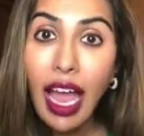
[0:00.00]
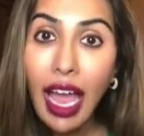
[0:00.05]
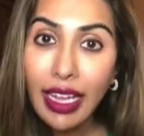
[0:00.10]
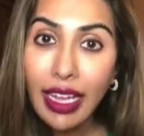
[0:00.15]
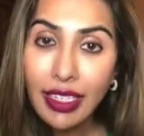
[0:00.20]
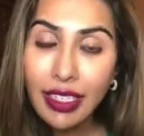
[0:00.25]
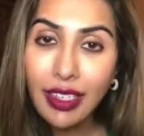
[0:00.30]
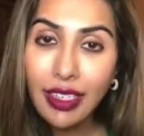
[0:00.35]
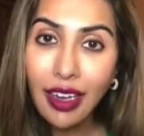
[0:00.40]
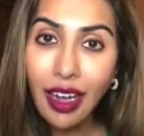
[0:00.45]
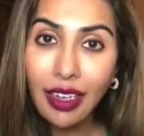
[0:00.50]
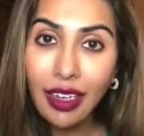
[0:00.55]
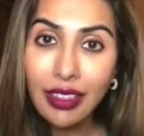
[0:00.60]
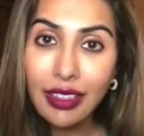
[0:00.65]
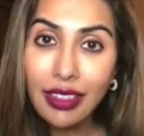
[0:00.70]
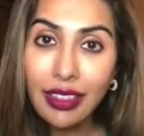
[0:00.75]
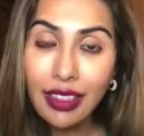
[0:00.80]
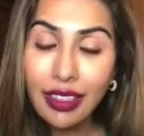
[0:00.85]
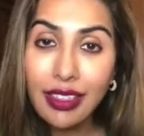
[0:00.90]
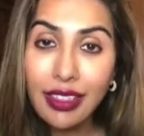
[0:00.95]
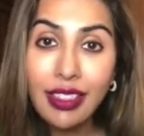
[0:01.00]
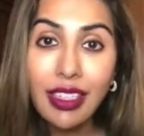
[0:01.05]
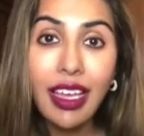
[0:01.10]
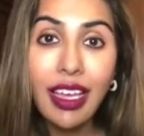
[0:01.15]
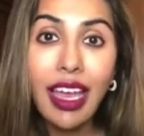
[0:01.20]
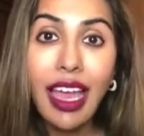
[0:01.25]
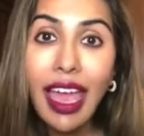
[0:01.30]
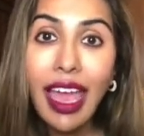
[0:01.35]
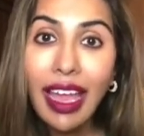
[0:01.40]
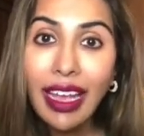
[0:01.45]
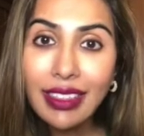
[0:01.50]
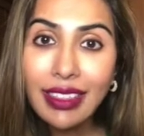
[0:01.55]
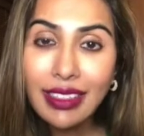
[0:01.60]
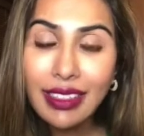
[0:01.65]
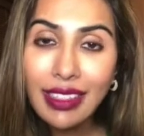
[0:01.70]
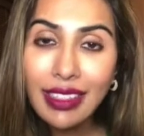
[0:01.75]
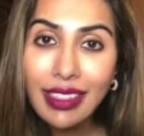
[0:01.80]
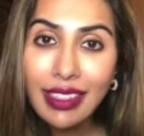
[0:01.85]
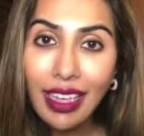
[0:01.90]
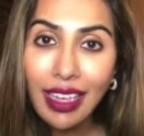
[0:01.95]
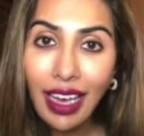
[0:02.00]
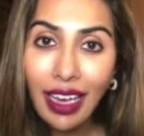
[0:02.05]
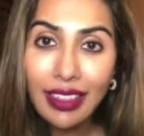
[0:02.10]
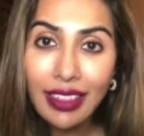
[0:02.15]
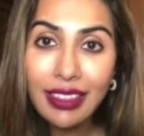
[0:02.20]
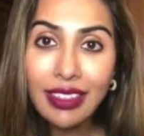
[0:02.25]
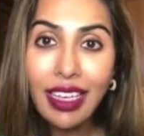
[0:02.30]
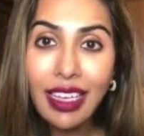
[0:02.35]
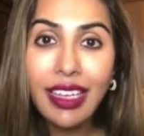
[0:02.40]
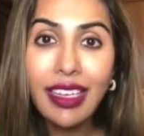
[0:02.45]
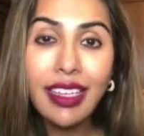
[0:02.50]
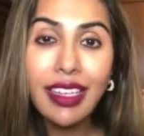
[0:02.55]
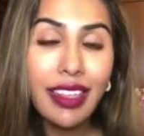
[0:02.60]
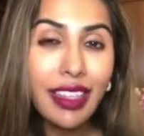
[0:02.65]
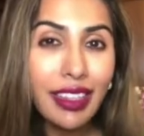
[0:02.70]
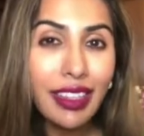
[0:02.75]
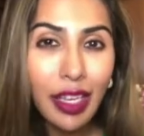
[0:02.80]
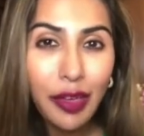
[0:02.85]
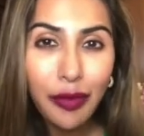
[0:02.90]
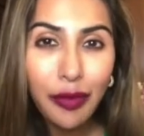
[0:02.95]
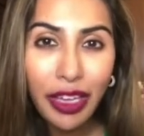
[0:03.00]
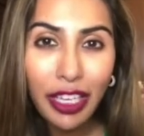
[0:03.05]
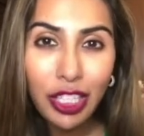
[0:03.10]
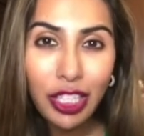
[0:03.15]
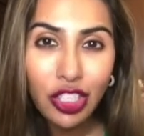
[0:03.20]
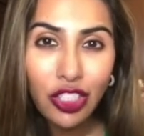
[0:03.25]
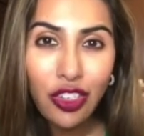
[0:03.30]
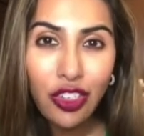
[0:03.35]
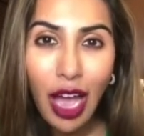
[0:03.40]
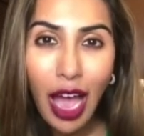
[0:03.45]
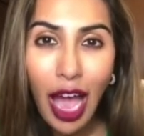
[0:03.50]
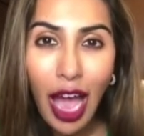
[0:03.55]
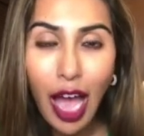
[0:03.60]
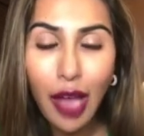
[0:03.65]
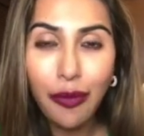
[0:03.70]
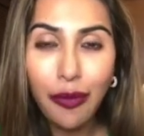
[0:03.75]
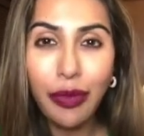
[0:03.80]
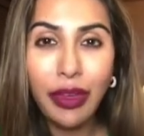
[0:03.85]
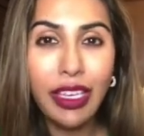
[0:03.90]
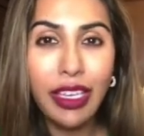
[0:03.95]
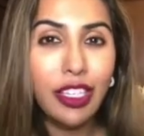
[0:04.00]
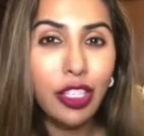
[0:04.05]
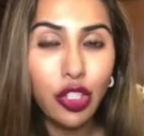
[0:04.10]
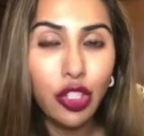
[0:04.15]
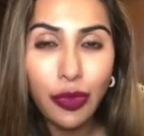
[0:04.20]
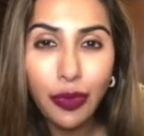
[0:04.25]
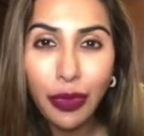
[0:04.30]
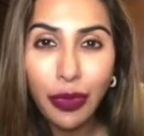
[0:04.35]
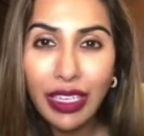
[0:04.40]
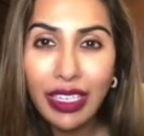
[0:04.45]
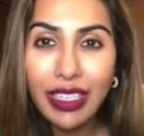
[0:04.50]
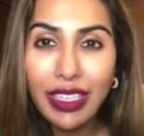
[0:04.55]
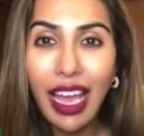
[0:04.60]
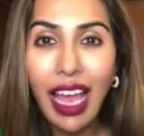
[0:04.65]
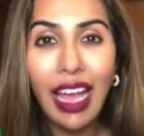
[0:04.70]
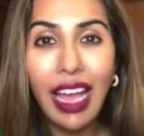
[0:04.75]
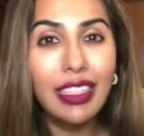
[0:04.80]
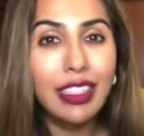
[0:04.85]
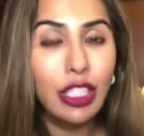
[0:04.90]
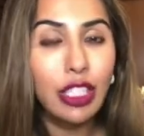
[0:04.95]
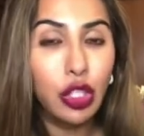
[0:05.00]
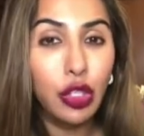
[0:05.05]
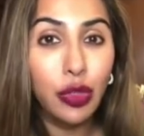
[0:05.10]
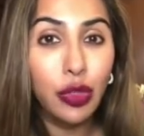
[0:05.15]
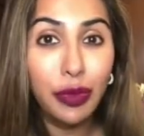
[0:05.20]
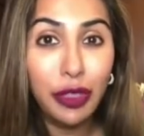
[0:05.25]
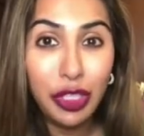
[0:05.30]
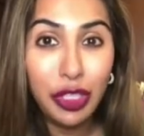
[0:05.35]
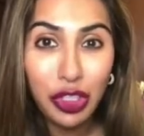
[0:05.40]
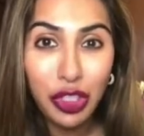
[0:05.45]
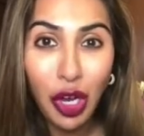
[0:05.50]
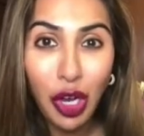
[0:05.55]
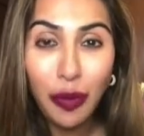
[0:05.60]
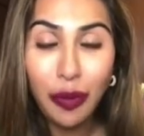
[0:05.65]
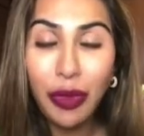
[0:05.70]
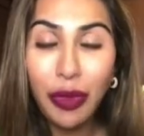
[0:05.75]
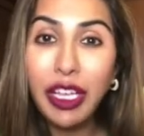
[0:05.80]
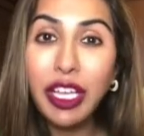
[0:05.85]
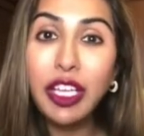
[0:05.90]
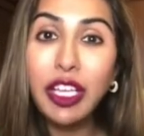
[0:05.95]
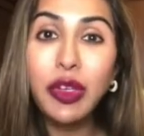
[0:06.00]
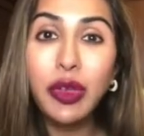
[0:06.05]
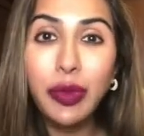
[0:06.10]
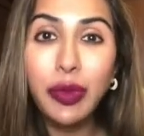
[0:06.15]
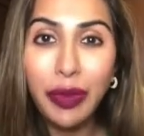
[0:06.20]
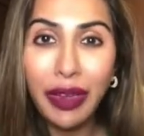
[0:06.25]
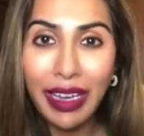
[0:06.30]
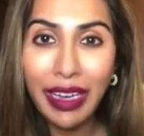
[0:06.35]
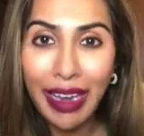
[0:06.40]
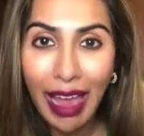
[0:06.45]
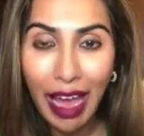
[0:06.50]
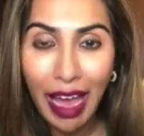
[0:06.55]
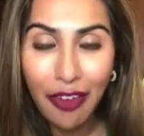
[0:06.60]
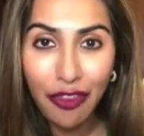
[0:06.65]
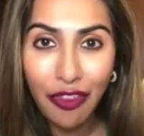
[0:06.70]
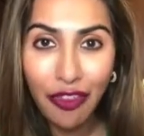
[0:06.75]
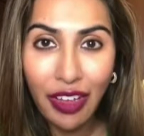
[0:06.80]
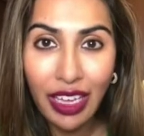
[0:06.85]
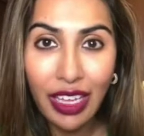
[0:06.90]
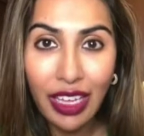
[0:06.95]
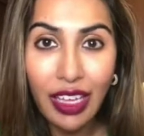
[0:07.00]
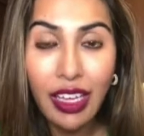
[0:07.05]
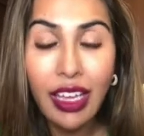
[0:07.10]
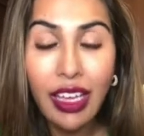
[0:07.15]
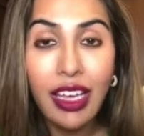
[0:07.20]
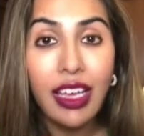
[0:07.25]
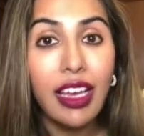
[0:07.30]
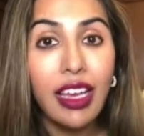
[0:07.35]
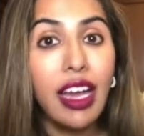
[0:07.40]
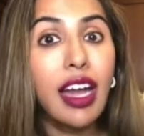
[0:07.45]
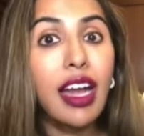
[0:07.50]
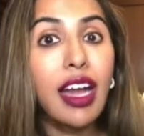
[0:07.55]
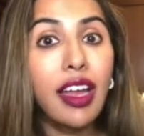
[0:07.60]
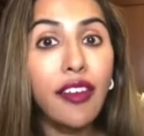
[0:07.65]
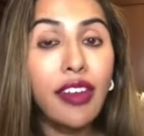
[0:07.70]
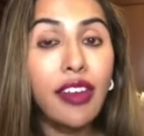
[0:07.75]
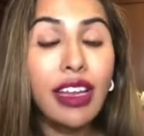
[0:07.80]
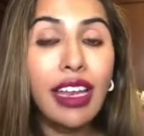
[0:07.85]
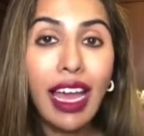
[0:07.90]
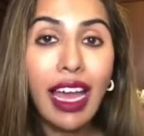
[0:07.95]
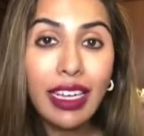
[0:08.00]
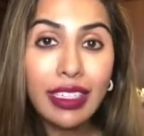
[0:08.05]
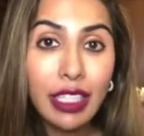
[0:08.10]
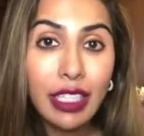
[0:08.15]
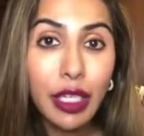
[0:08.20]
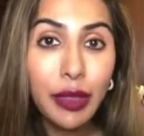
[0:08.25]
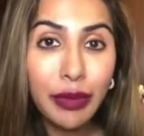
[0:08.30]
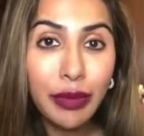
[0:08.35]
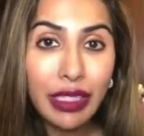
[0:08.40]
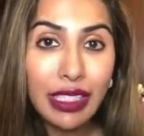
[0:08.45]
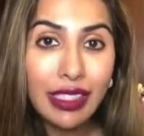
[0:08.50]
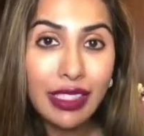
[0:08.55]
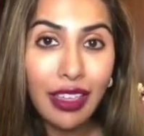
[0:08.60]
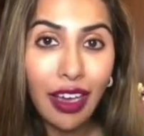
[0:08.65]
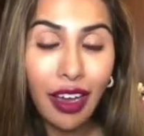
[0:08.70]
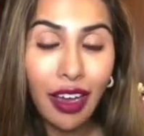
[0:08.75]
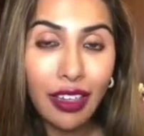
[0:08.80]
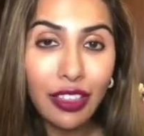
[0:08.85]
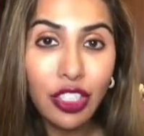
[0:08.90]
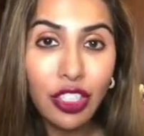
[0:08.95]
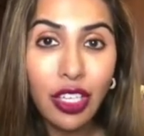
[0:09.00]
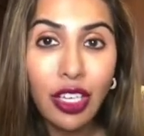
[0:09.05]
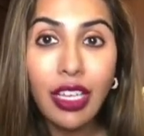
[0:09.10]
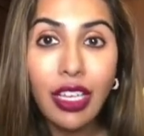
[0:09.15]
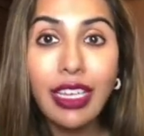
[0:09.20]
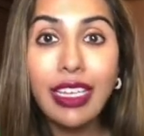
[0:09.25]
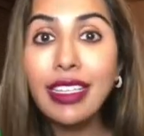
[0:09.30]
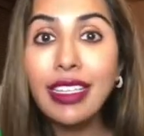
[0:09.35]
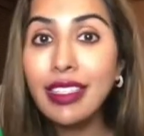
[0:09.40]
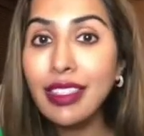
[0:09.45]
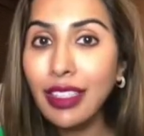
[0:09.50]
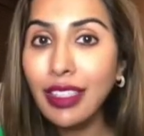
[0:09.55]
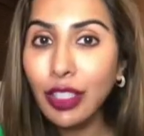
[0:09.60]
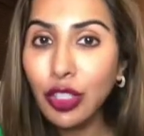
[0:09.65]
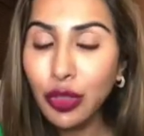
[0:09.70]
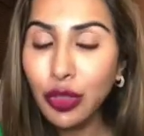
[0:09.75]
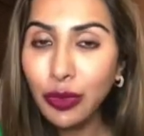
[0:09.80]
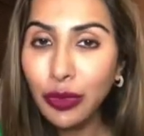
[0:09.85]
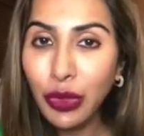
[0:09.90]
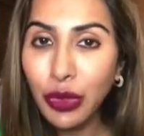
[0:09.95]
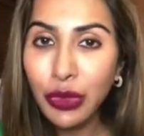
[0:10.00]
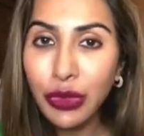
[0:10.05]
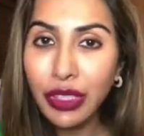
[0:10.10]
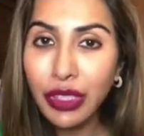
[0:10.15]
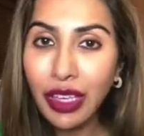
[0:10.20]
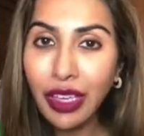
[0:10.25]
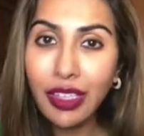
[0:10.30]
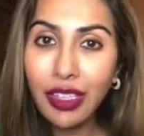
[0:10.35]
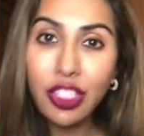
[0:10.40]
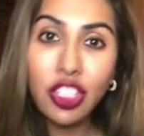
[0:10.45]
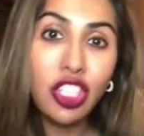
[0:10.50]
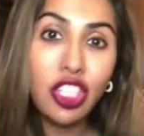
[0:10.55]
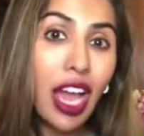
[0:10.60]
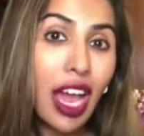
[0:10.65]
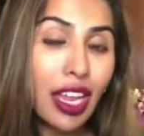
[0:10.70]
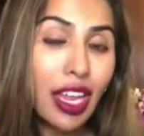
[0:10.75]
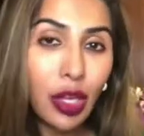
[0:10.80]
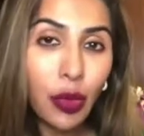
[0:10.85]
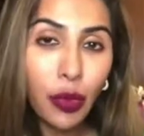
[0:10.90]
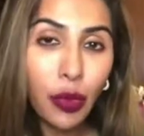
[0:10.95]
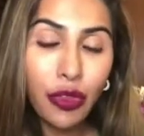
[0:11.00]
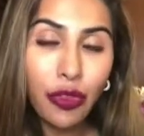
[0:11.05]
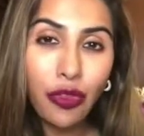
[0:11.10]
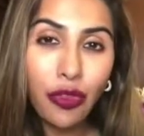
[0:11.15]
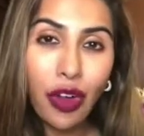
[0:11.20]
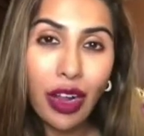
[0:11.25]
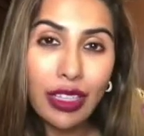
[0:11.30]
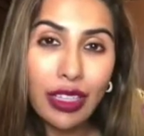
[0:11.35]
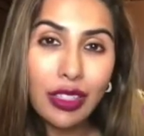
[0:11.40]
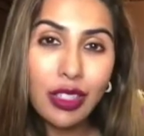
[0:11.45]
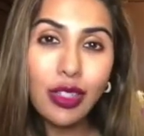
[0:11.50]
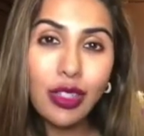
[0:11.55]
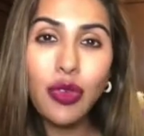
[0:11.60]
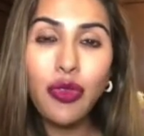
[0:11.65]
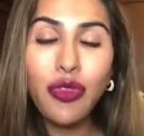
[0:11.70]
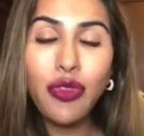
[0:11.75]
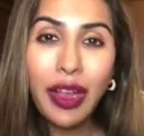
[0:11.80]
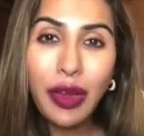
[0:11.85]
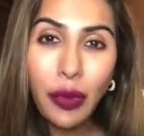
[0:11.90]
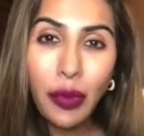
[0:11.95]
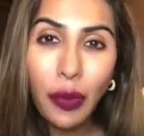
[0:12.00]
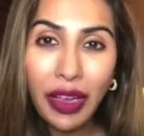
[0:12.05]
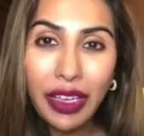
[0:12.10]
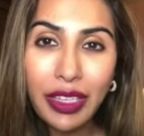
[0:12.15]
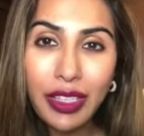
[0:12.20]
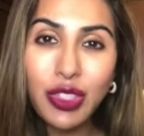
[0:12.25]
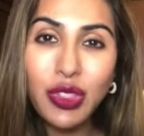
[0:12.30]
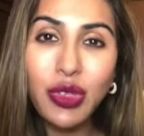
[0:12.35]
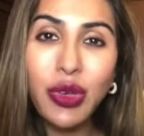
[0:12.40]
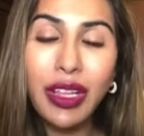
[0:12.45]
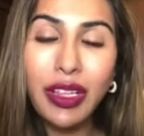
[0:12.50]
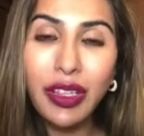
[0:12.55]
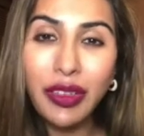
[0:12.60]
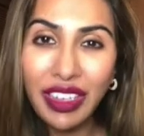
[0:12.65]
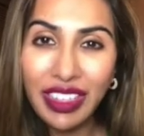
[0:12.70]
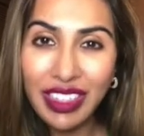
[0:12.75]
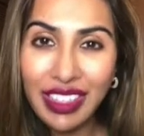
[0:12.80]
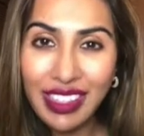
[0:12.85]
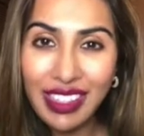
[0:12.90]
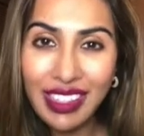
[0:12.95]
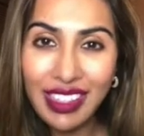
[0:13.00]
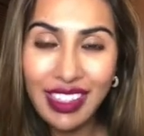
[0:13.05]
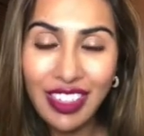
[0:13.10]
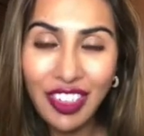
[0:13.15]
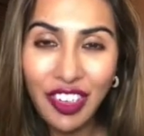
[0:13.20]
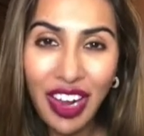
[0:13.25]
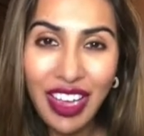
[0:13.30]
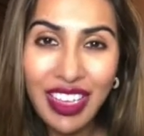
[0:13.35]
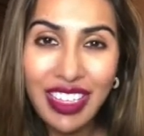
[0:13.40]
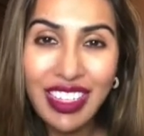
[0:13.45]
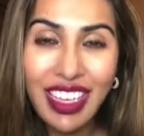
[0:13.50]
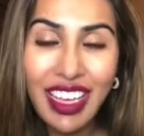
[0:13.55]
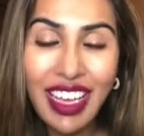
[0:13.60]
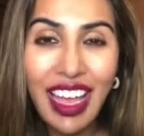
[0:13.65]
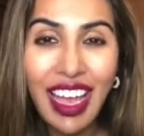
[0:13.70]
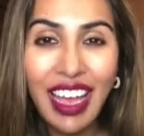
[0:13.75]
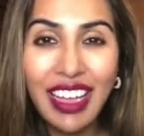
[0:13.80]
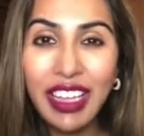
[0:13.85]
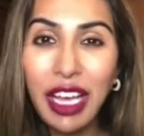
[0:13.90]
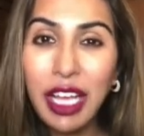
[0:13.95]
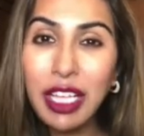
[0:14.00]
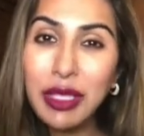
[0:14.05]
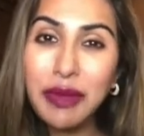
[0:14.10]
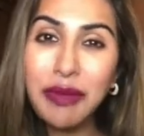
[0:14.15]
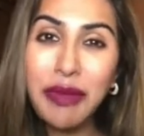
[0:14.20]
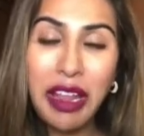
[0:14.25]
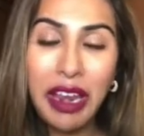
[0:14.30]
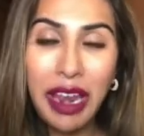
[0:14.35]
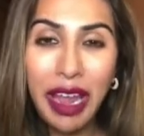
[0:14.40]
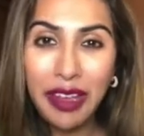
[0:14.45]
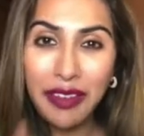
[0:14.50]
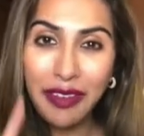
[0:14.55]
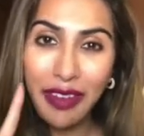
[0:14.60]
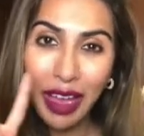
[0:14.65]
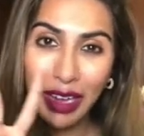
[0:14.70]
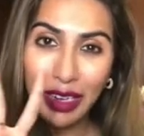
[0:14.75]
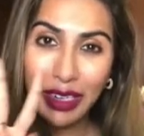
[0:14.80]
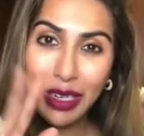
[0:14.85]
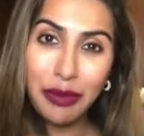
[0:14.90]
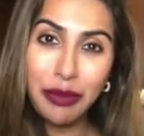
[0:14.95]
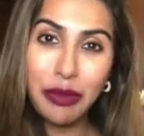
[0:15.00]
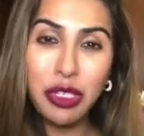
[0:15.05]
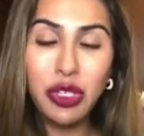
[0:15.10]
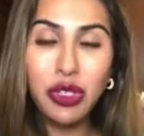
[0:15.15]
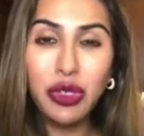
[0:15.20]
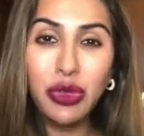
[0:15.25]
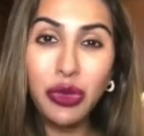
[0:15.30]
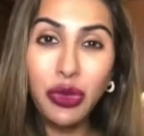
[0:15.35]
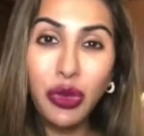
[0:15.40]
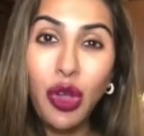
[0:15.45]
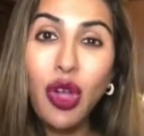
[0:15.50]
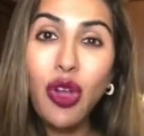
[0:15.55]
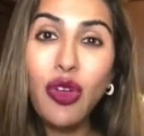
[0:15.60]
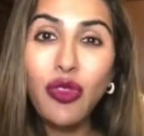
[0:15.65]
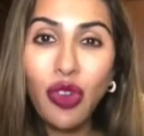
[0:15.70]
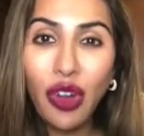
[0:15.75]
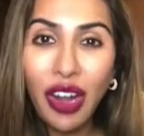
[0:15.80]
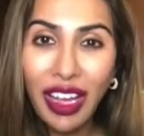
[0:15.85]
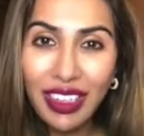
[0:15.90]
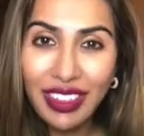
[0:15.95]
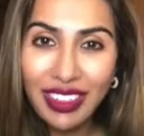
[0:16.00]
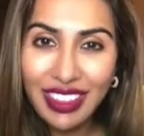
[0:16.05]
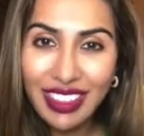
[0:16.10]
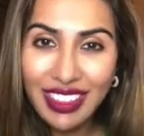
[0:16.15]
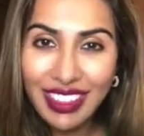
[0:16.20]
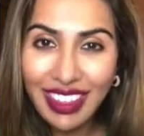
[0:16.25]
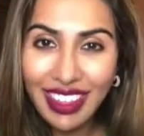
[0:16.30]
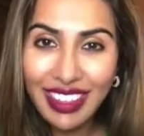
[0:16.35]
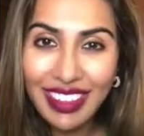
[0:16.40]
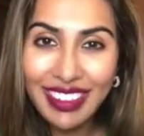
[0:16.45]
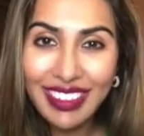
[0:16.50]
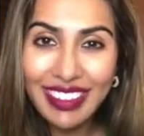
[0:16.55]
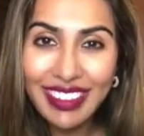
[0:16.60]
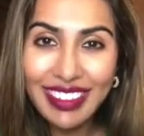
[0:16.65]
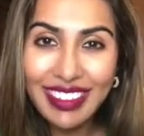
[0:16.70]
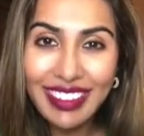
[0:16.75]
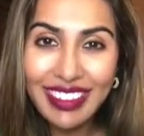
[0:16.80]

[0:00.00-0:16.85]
Antioxidants, exercise, anything that makes you happy. It could be dance, it could be shopping, it could be laughing, relaxing massage, listening to music, chatting with friends. So find ways to elevate stress, and that's my life hack number 2 for healthy skin.